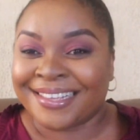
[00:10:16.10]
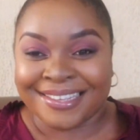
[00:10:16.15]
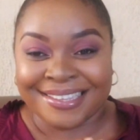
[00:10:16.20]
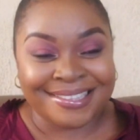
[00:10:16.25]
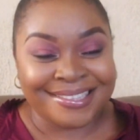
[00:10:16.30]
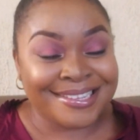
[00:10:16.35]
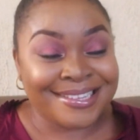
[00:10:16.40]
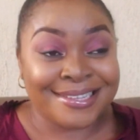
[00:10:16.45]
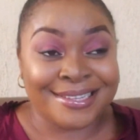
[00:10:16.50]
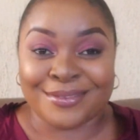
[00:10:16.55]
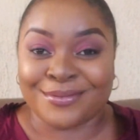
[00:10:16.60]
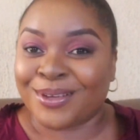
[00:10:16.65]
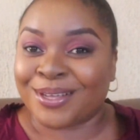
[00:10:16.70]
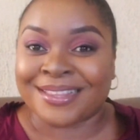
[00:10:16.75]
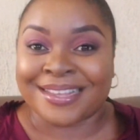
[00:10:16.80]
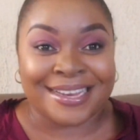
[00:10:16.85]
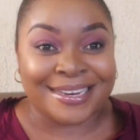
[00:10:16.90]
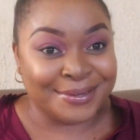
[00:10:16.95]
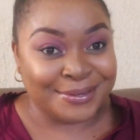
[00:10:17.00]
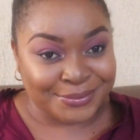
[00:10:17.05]
this is
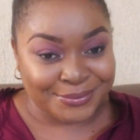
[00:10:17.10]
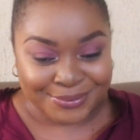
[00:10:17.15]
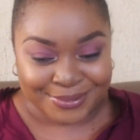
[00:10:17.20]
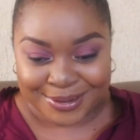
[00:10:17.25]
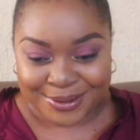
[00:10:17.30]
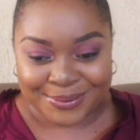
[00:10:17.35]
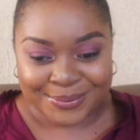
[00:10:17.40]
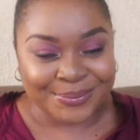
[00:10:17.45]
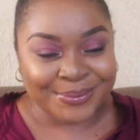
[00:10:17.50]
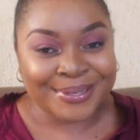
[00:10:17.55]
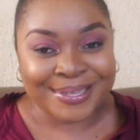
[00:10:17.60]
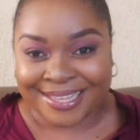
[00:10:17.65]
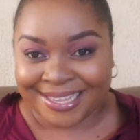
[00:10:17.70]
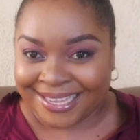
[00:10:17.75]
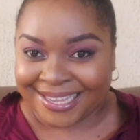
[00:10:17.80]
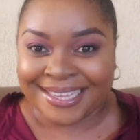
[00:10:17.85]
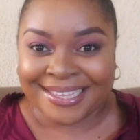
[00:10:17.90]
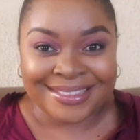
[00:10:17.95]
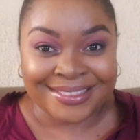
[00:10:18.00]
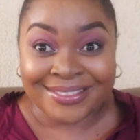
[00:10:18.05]
what I do now.
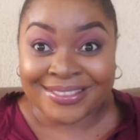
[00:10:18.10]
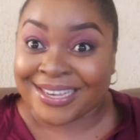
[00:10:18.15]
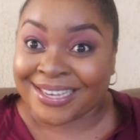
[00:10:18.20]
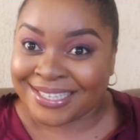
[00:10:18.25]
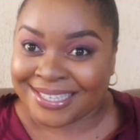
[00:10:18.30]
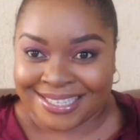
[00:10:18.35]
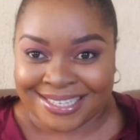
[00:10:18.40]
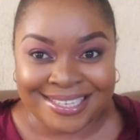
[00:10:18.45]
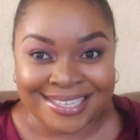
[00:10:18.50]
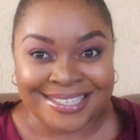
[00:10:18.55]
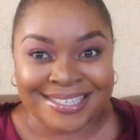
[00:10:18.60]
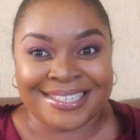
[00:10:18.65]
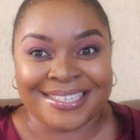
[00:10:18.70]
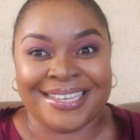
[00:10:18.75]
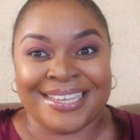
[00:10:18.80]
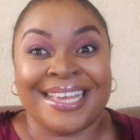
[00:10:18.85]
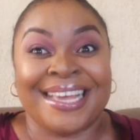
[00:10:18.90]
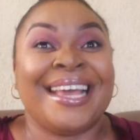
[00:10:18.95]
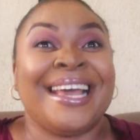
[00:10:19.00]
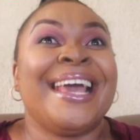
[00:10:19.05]
Okay, that's it.
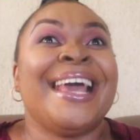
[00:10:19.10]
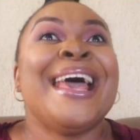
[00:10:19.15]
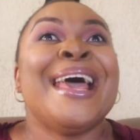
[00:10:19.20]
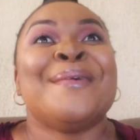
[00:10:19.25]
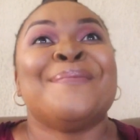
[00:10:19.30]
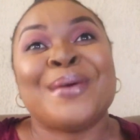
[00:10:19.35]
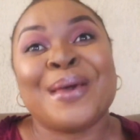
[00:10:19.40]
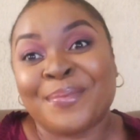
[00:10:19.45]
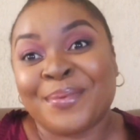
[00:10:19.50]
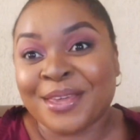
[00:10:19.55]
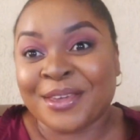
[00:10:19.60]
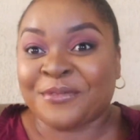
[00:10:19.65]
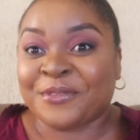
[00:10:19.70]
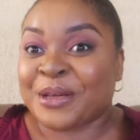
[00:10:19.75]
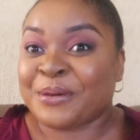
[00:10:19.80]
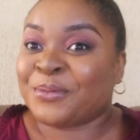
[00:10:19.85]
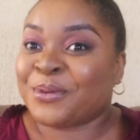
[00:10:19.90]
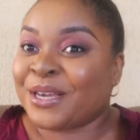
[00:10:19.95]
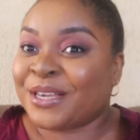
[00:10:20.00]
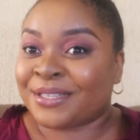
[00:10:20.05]
Okay, maybe if
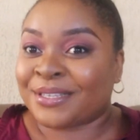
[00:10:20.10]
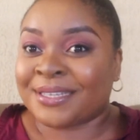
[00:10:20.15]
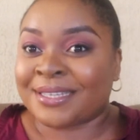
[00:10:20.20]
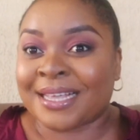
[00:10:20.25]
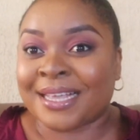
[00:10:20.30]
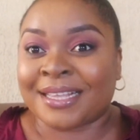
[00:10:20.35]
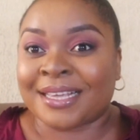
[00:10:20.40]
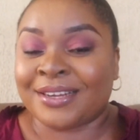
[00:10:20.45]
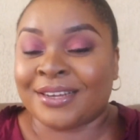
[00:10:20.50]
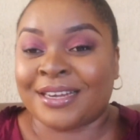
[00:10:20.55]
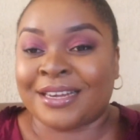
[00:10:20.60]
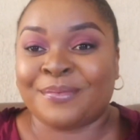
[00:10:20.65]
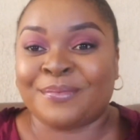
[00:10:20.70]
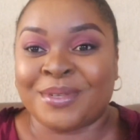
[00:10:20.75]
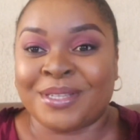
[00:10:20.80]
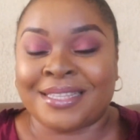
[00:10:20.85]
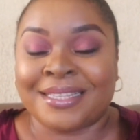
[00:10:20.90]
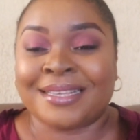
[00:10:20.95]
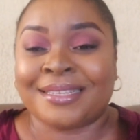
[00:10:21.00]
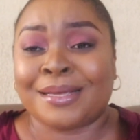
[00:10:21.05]
I'm going to start another
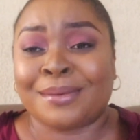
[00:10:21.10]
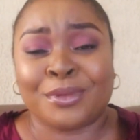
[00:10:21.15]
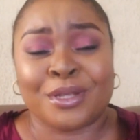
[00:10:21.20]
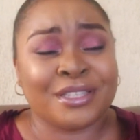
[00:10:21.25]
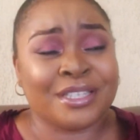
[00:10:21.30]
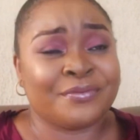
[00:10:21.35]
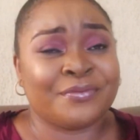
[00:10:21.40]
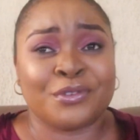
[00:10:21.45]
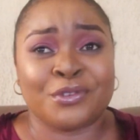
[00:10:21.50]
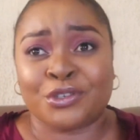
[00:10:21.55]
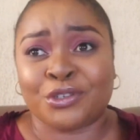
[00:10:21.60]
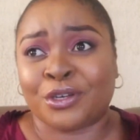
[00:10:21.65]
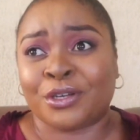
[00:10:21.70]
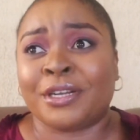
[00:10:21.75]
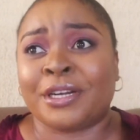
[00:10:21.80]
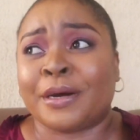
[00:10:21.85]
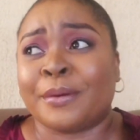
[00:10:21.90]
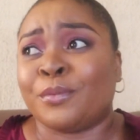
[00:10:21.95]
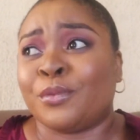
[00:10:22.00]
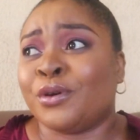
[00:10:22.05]
business, I'm not even sure
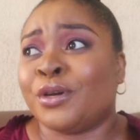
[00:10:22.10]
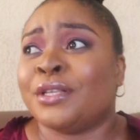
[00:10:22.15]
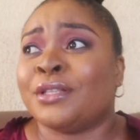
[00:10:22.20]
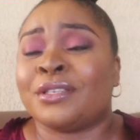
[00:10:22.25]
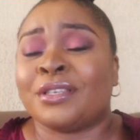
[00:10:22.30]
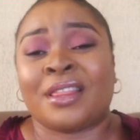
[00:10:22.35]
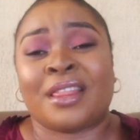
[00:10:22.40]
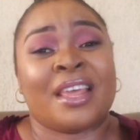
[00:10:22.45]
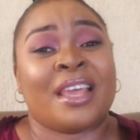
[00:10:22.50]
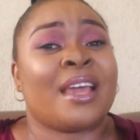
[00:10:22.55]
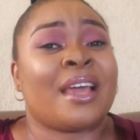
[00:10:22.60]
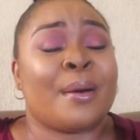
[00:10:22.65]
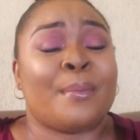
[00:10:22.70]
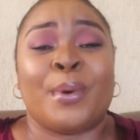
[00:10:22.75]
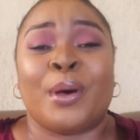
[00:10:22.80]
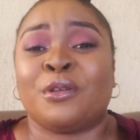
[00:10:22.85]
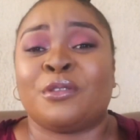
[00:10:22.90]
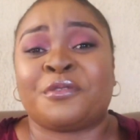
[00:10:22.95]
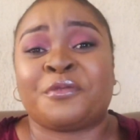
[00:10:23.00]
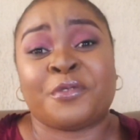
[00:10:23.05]
that I'm going to think
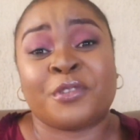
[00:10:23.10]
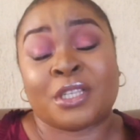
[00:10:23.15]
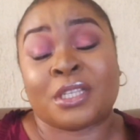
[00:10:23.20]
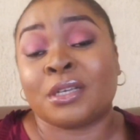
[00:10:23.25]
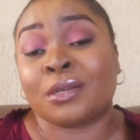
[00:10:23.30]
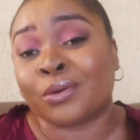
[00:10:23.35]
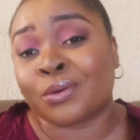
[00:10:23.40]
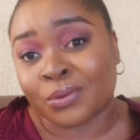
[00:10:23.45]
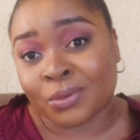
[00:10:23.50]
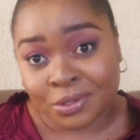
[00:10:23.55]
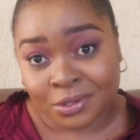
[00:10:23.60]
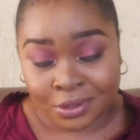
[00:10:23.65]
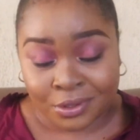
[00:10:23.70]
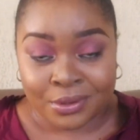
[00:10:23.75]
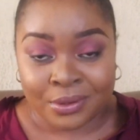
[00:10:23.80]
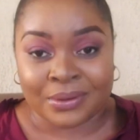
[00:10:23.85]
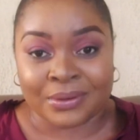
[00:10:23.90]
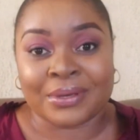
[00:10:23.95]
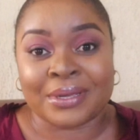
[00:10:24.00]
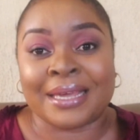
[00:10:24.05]
about physical
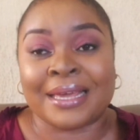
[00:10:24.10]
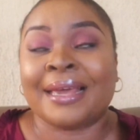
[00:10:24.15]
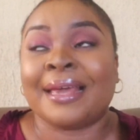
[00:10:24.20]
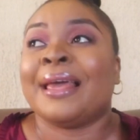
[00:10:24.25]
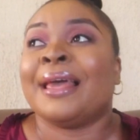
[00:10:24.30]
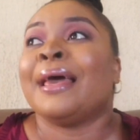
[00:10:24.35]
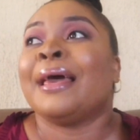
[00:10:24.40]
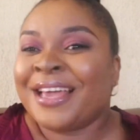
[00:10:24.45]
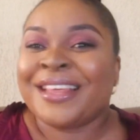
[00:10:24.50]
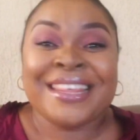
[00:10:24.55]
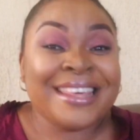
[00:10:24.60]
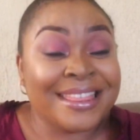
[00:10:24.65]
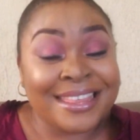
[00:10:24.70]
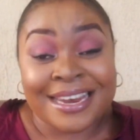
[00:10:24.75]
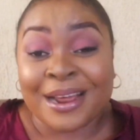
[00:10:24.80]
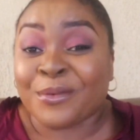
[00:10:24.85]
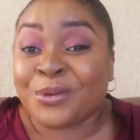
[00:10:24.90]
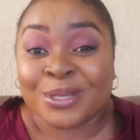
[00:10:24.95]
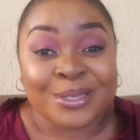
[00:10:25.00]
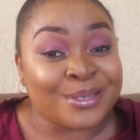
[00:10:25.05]
store. Okay, anything
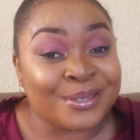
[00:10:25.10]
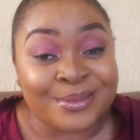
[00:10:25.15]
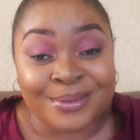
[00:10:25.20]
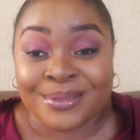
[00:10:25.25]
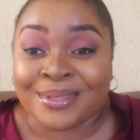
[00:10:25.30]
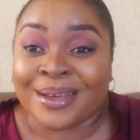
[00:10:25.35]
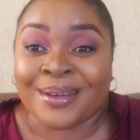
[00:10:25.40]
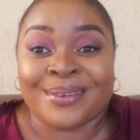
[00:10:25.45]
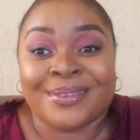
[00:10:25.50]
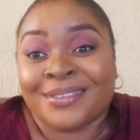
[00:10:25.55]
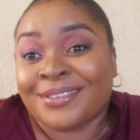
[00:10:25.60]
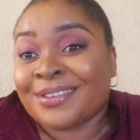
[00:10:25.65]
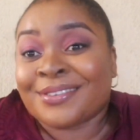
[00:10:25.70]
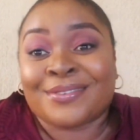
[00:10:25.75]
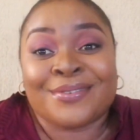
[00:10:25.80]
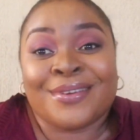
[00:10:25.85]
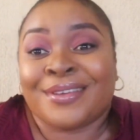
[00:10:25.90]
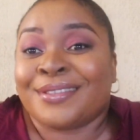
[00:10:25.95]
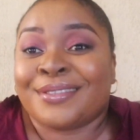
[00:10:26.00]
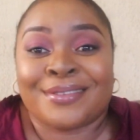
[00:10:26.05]
I want to do now is
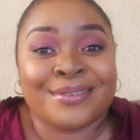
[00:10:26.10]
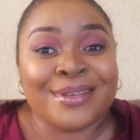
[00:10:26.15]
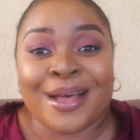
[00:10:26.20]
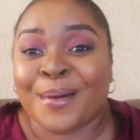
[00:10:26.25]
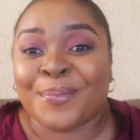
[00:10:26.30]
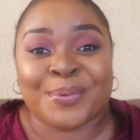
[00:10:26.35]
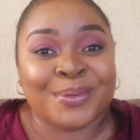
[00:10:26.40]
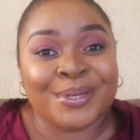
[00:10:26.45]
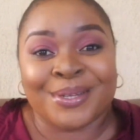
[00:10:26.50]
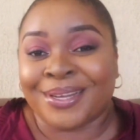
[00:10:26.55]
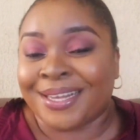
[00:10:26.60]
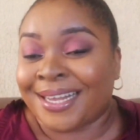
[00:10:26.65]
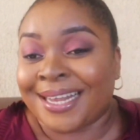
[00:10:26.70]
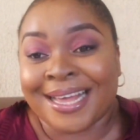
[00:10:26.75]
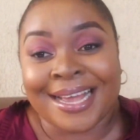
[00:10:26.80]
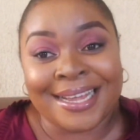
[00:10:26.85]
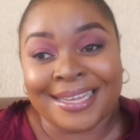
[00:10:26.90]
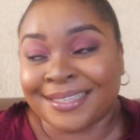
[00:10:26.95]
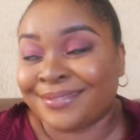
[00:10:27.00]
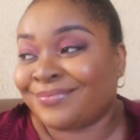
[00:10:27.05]
just going to happen
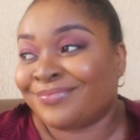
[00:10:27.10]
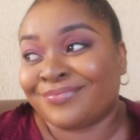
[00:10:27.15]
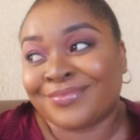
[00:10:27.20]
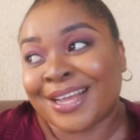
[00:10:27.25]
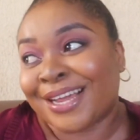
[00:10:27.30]
online.